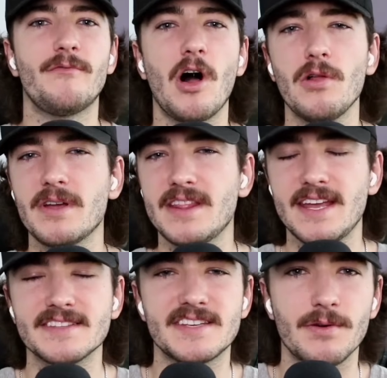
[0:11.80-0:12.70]
Following
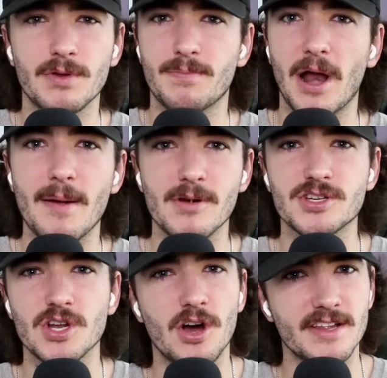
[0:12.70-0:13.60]
the incident with Brad
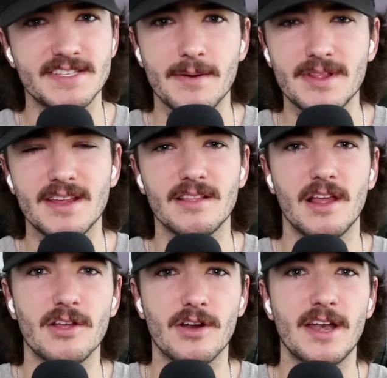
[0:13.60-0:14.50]
Marchand and Timothy
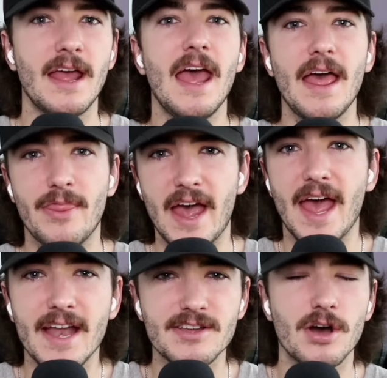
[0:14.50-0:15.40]
Liljegren, the
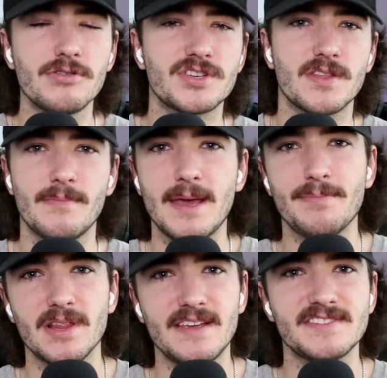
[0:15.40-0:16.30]
head coach of the
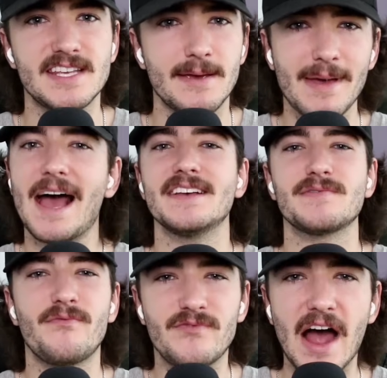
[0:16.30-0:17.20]
Maple Leafs team
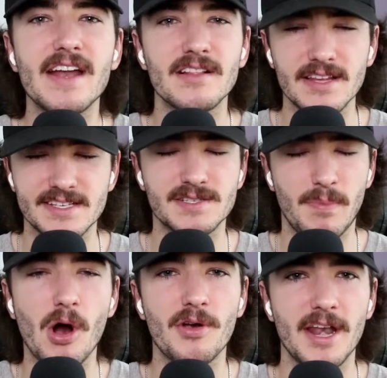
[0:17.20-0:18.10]
has finally
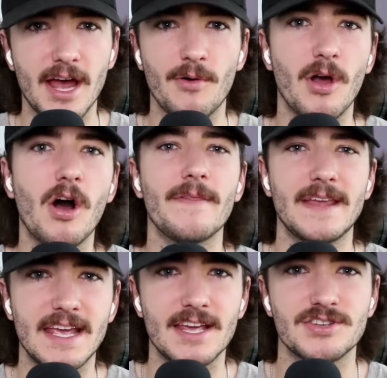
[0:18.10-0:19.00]
spoken out on
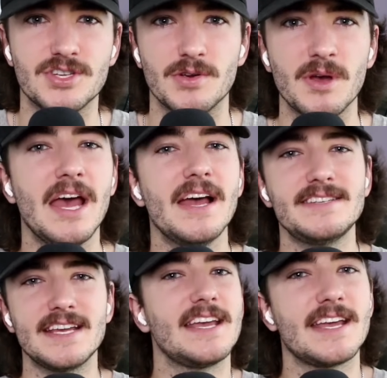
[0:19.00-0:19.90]
the issue,
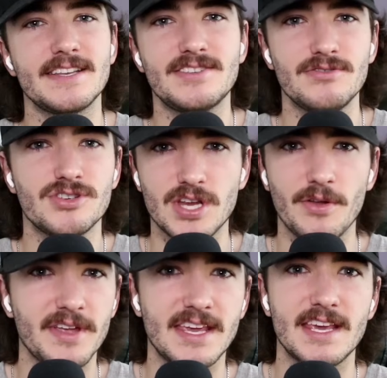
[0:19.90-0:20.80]
digging into
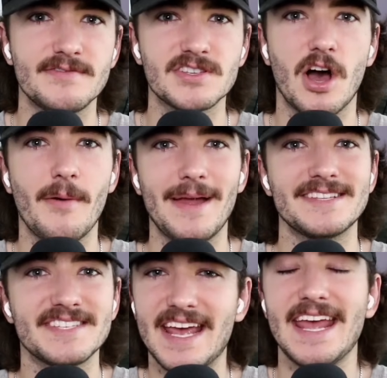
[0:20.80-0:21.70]
Sheldon Keefe's
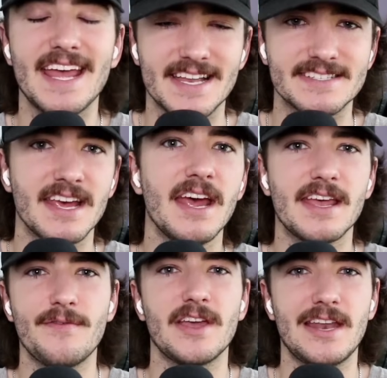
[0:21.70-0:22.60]
comments and
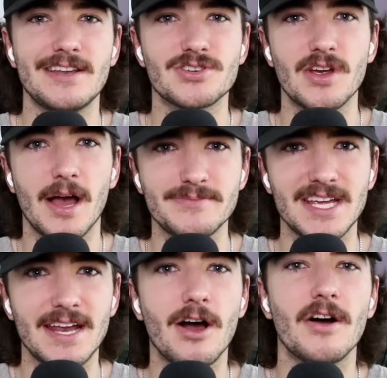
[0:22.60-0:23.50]
giving an injury
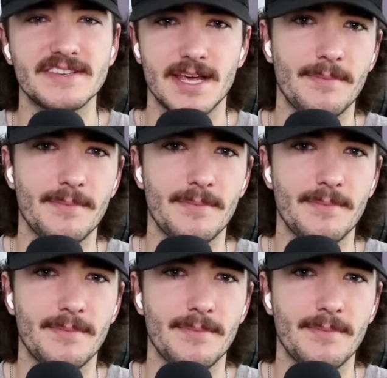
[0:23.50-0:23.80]
update on